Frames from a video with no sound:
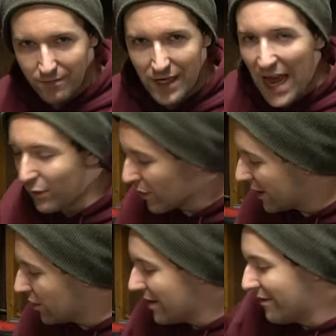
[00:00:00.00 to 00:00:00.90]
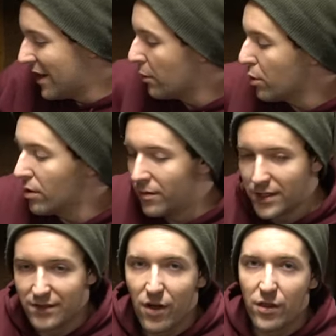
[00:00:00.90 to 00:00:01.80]
not readily available
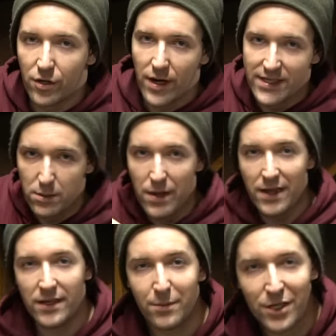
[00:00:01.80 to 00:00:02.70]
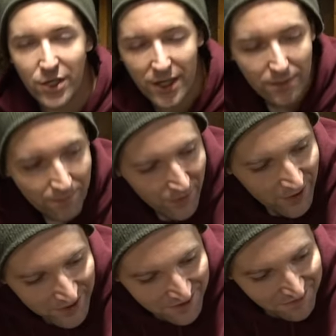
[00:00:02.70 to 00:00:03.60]
because of all the crazy pandemic shit,
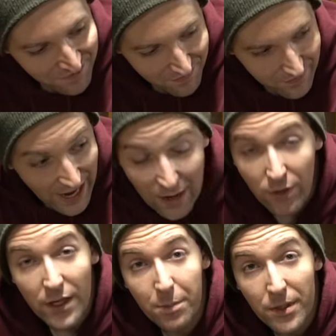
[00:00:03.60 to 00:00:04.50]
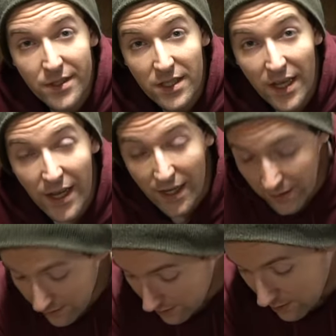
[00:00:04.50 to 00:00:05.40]
that really puts a uh,
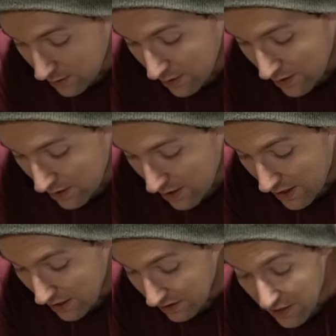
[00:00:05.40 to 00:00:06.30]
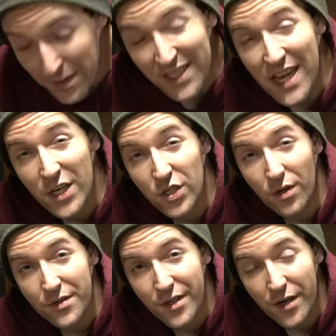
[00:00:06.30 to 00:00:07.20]
limitation
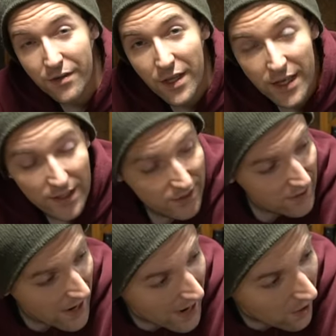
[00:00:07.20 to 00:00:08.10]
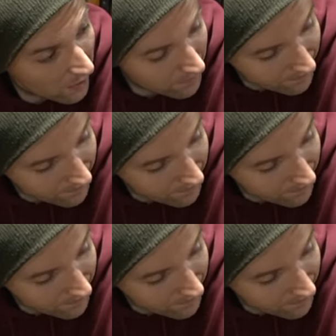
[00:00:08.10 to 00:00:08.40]
on certain things. Now,